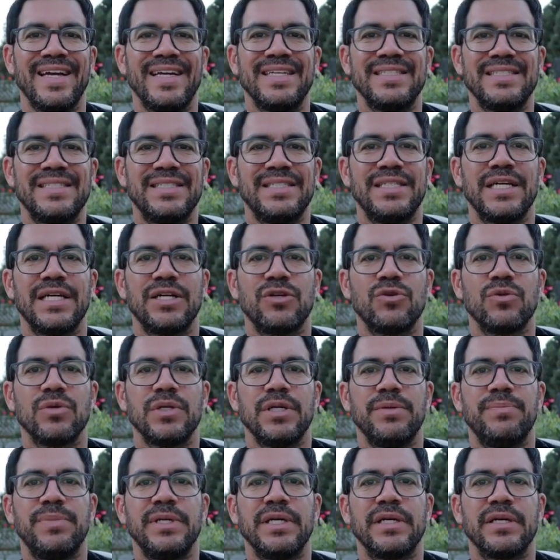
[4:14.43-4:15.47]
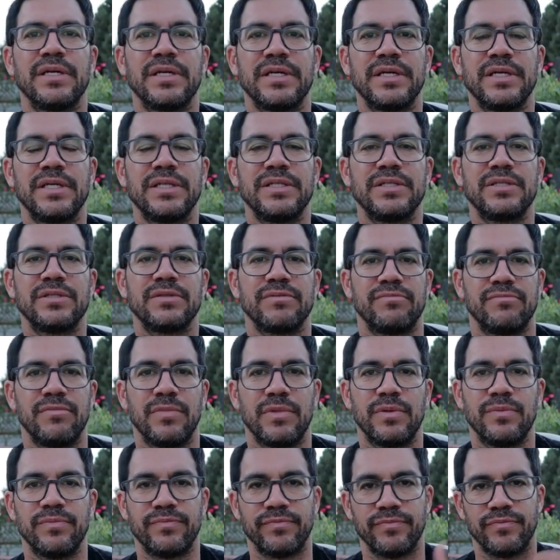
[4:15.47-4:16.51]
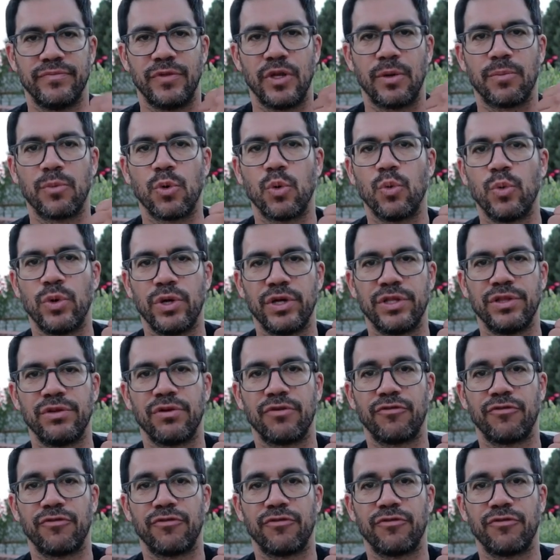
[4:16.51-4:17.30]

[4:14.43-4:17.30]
It's generally because, number one,